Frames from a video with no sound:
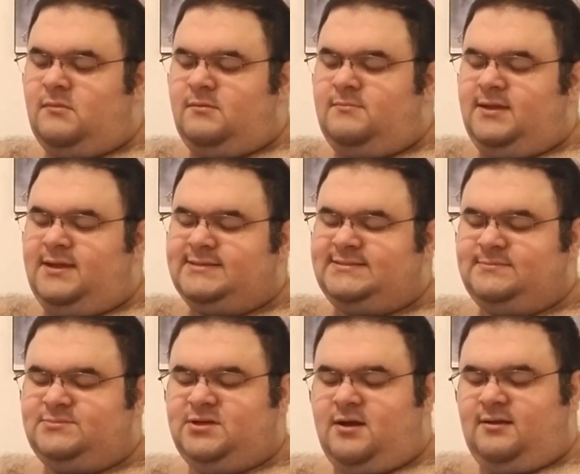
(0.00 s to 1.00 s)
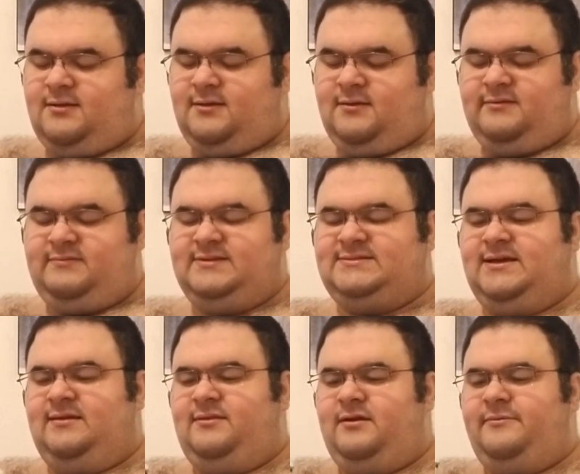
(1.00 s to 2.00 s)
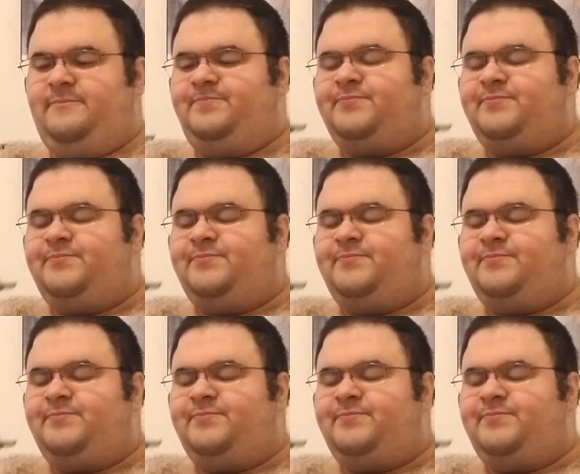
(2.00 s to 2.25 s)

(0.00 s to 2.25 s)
I'm going to get some chocolate off the side there.